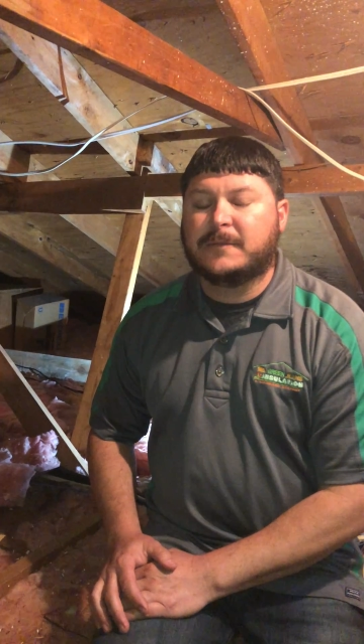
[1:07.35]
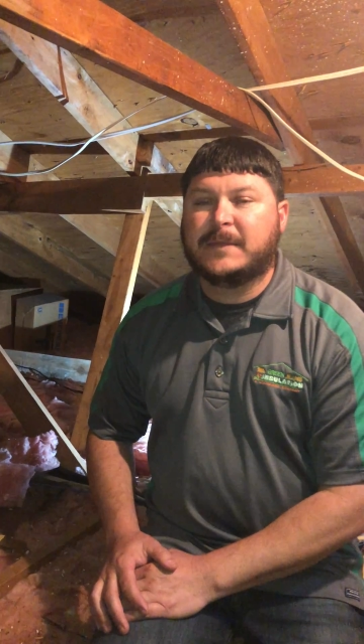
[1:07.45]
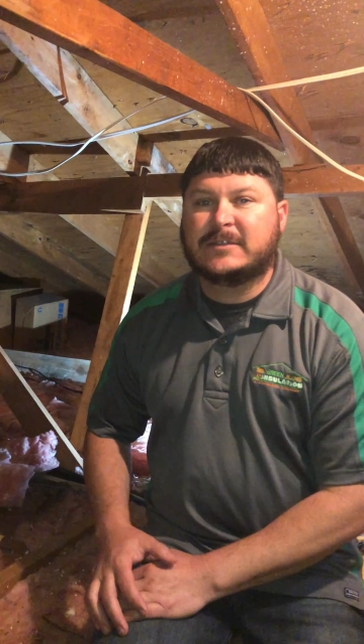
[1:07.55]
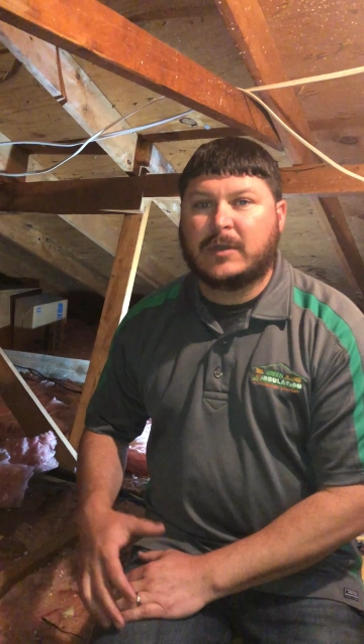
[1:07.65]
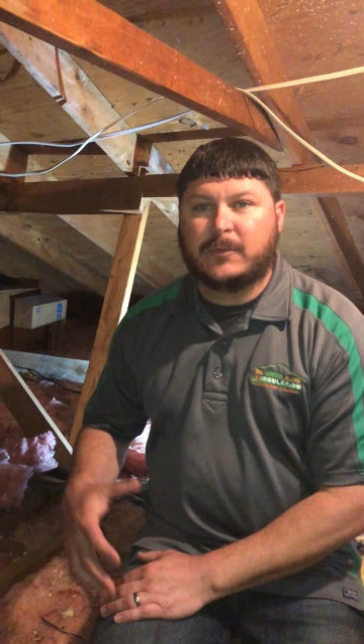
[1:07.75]

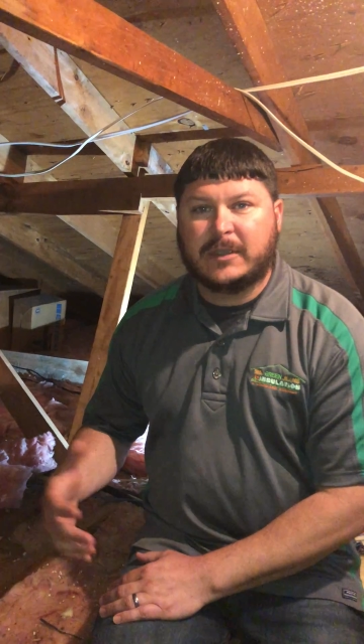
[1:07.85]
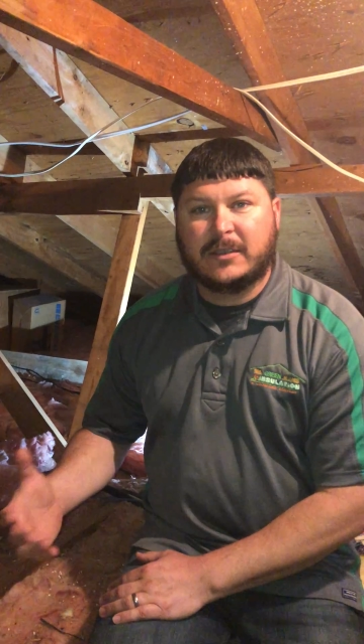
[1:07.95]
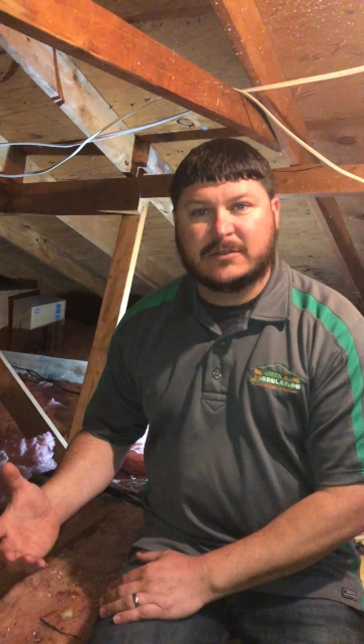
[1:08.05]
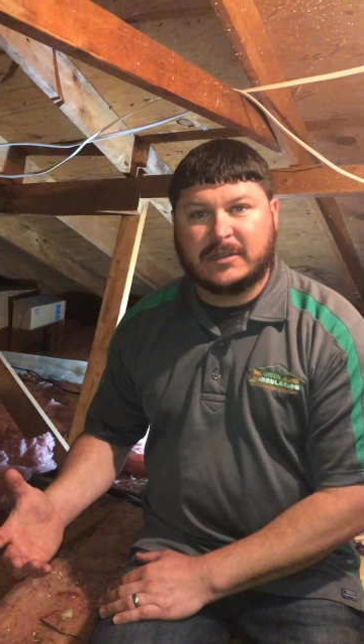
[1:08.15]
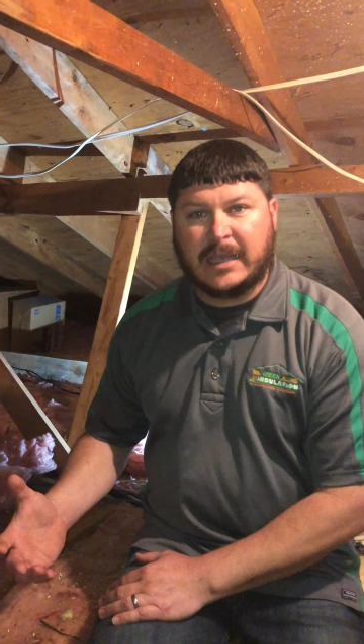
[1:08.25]
That's why we're
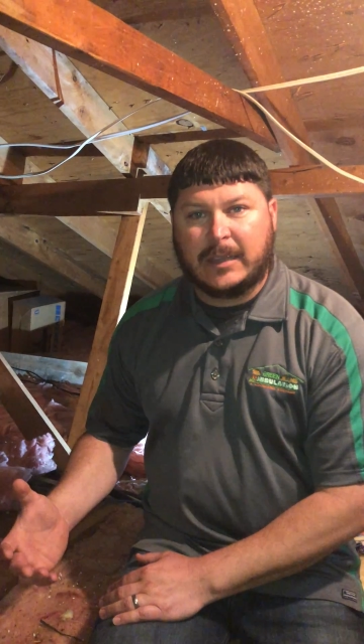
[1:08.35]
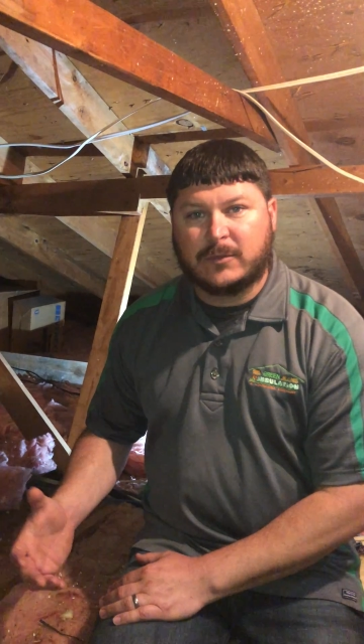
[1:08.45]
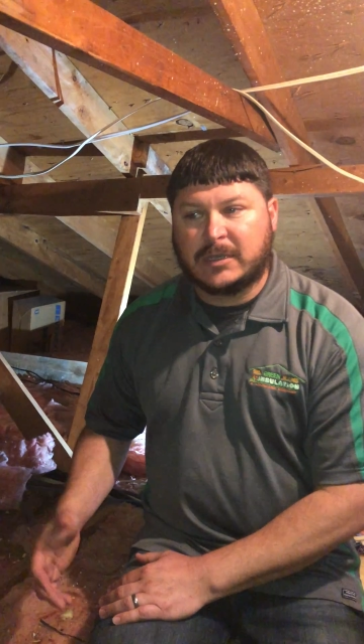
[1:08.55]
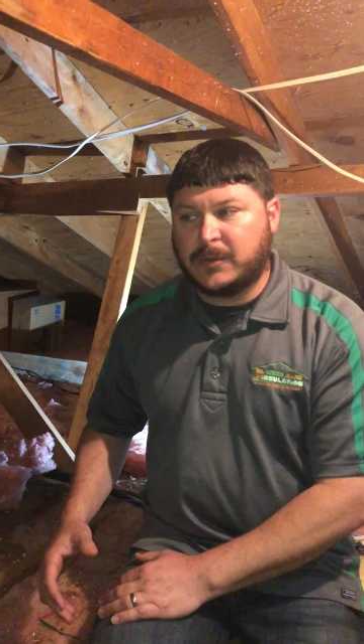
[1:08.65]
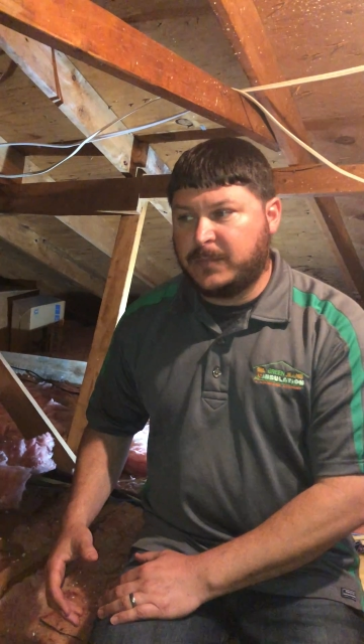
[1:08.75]
here today.
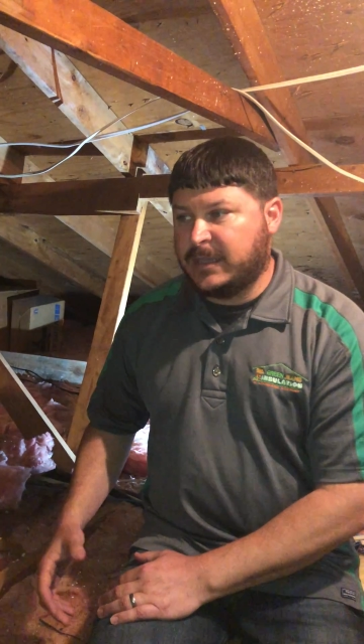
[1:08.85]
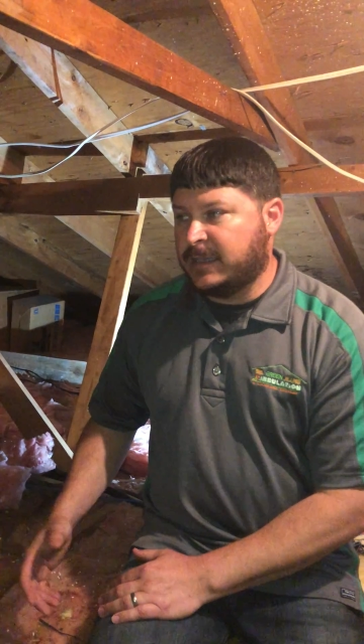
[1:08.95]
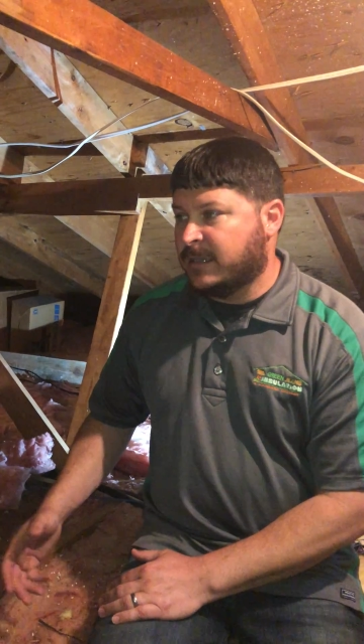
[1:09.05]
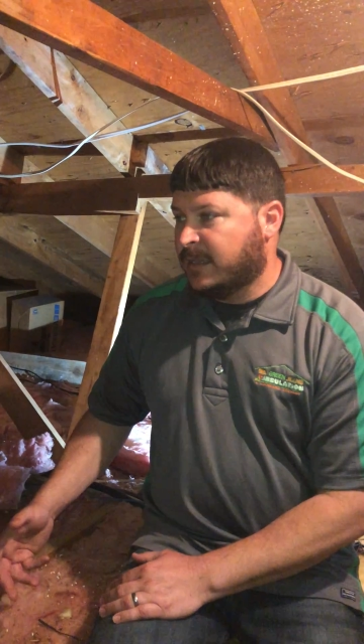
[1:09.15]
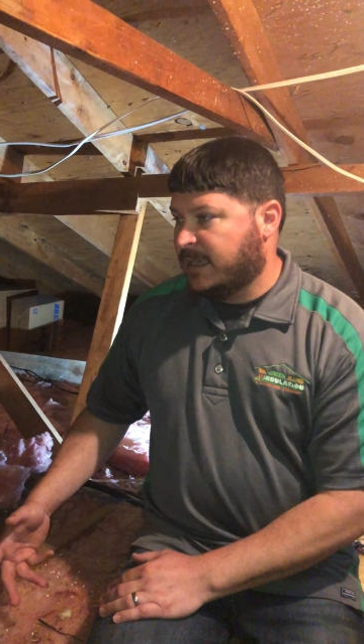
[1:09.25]
We're going to
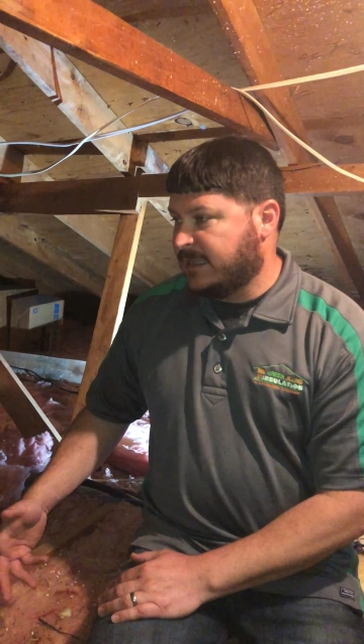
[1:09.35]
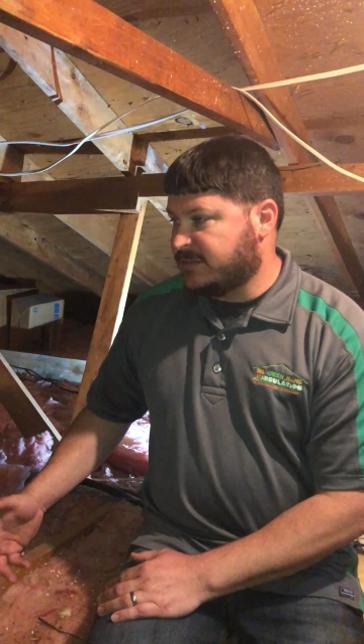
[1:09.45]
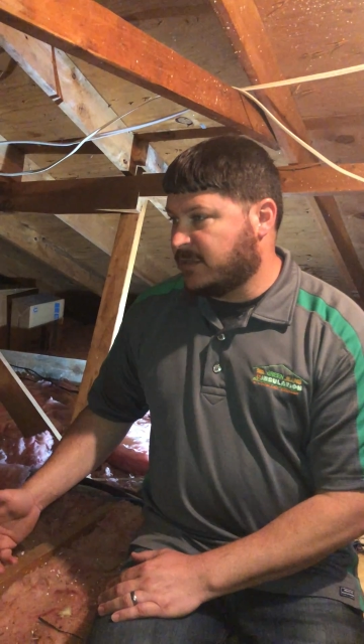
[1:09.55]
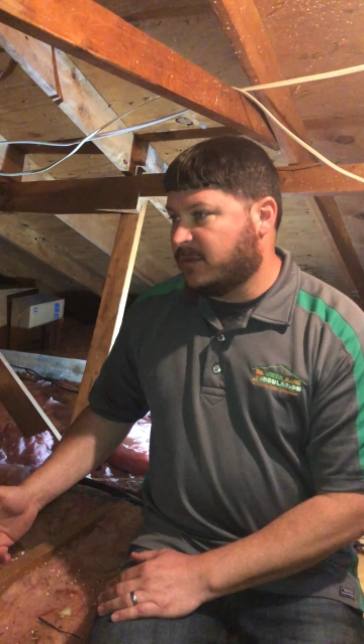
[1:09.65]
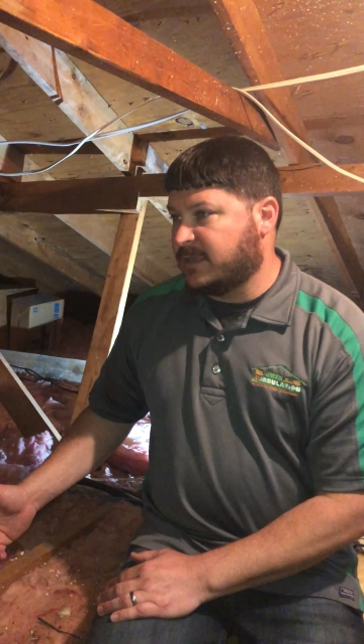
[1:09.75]
be
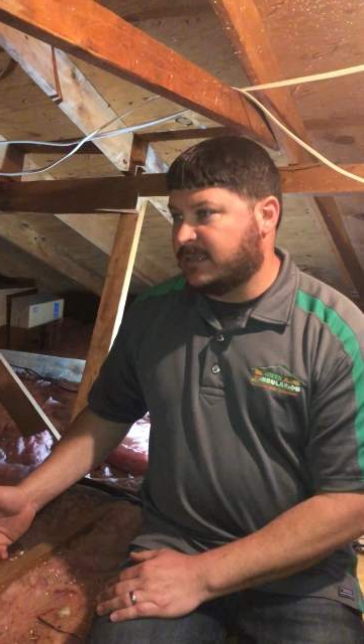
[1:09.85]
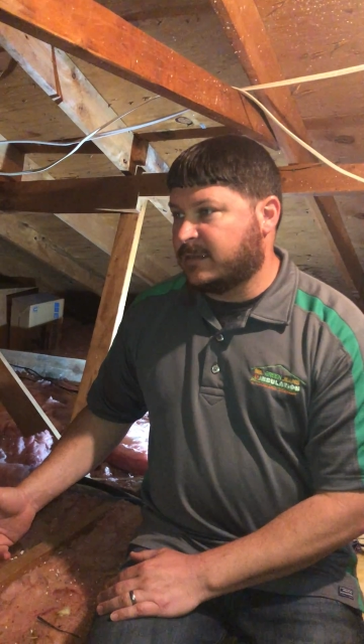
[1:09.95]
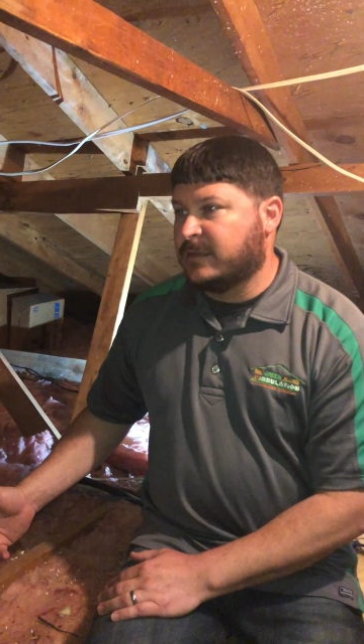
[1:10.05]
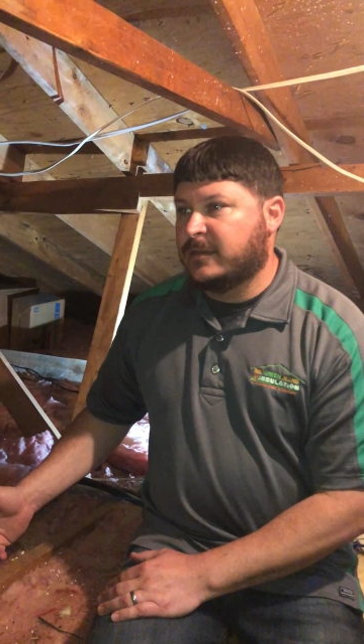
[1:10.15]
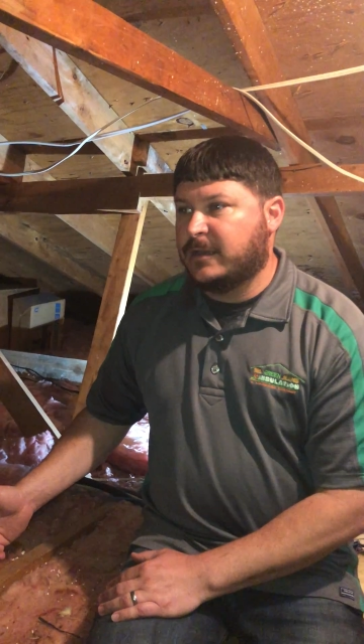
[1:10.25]
installing